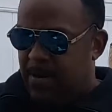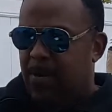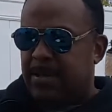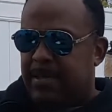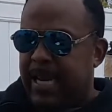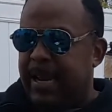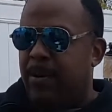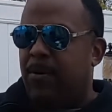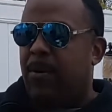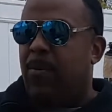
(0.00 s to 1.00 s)
go on
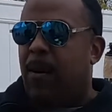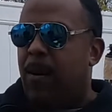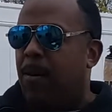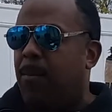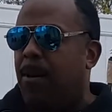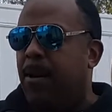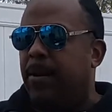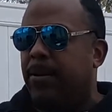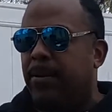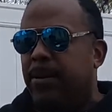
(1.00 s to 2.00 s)
sale on
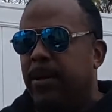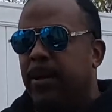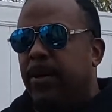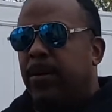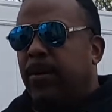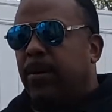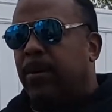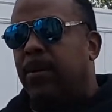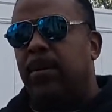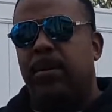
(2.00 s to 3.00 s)
Walmart
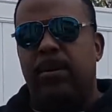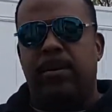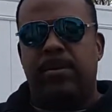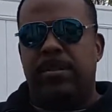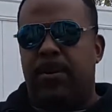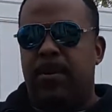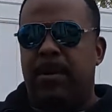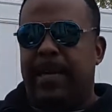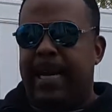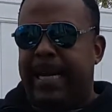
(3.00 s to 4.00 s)
or
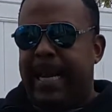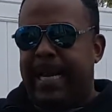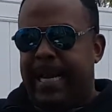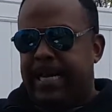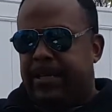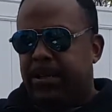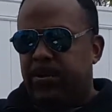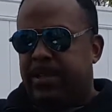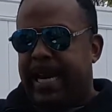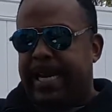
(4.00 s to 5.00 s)
somewhere like it, and
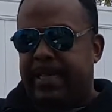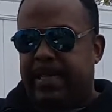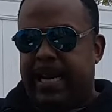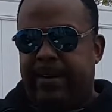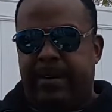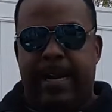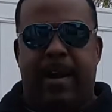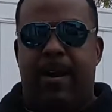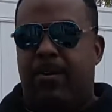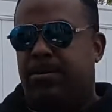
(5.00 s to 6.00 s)
2 seconds later, they
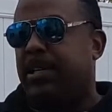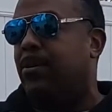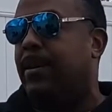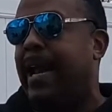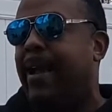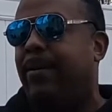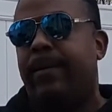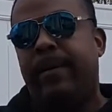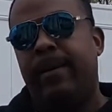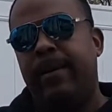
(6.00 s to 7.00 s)
all sold
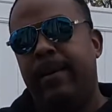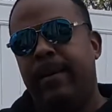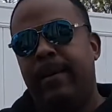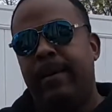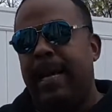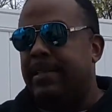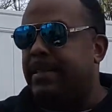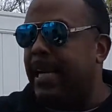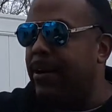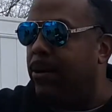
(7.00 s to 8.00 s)
out. I
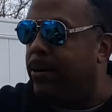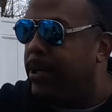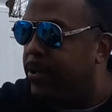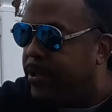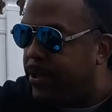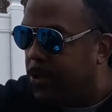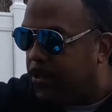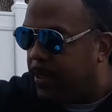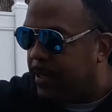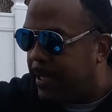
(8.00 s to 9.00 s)
seen on YouTube
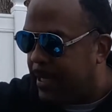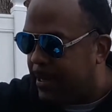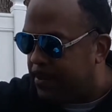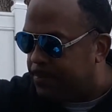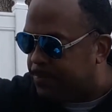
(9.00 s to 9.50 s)
where